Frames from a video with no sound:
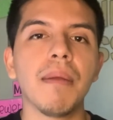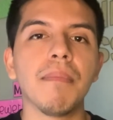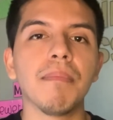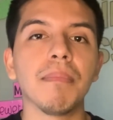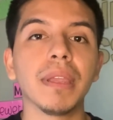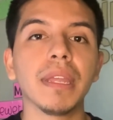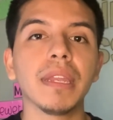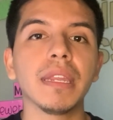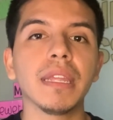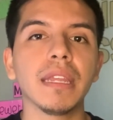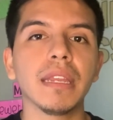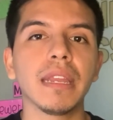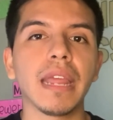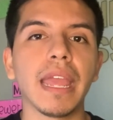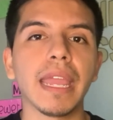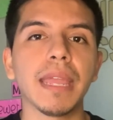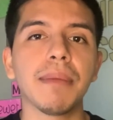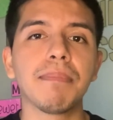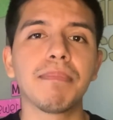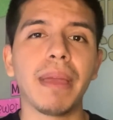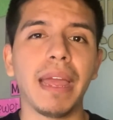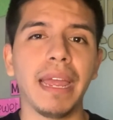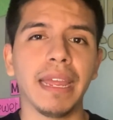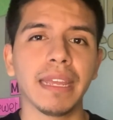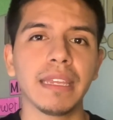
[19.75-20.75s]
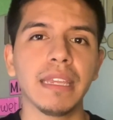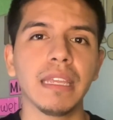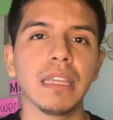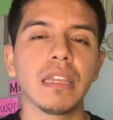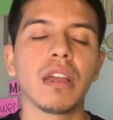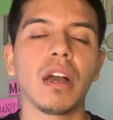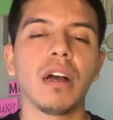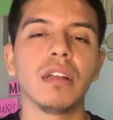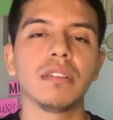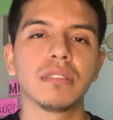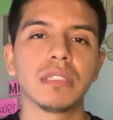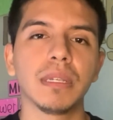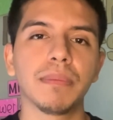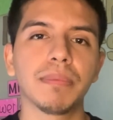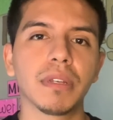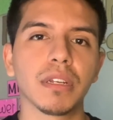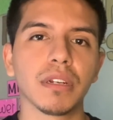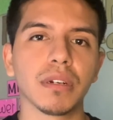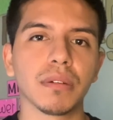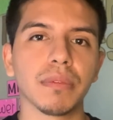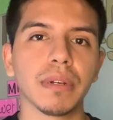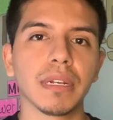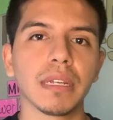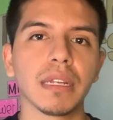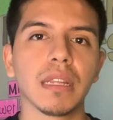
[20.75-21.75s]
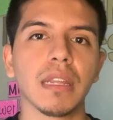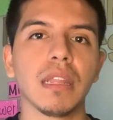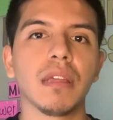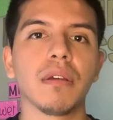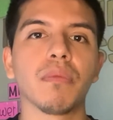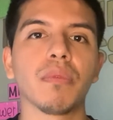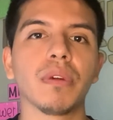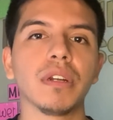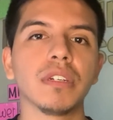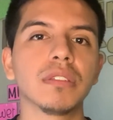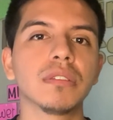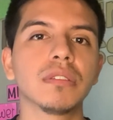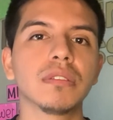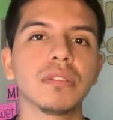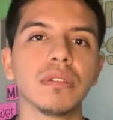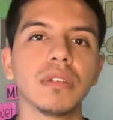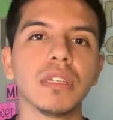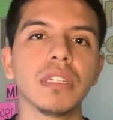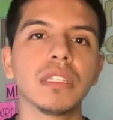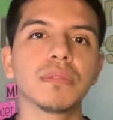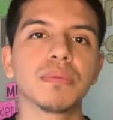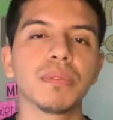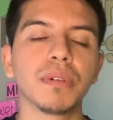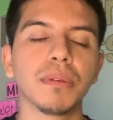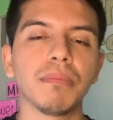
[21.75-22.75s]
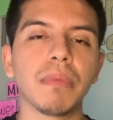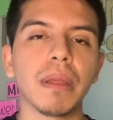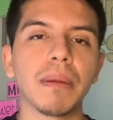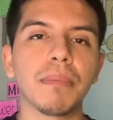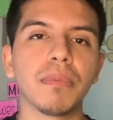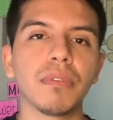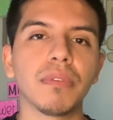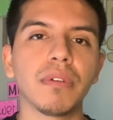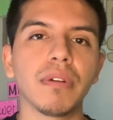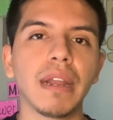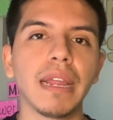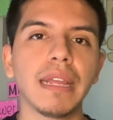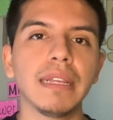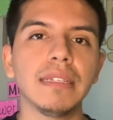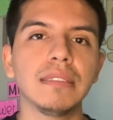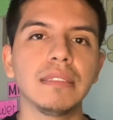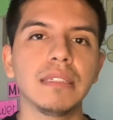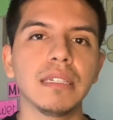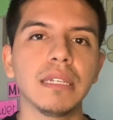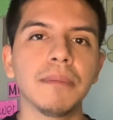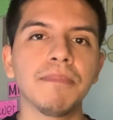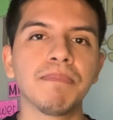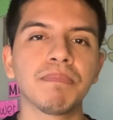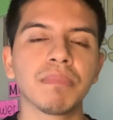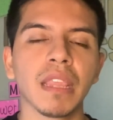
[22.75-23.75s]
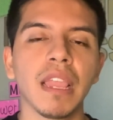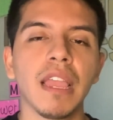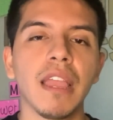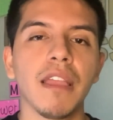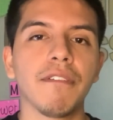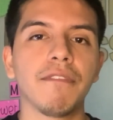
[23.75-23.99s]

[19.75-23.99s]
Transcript: meaning a banking concept curriculum where students were memorizing,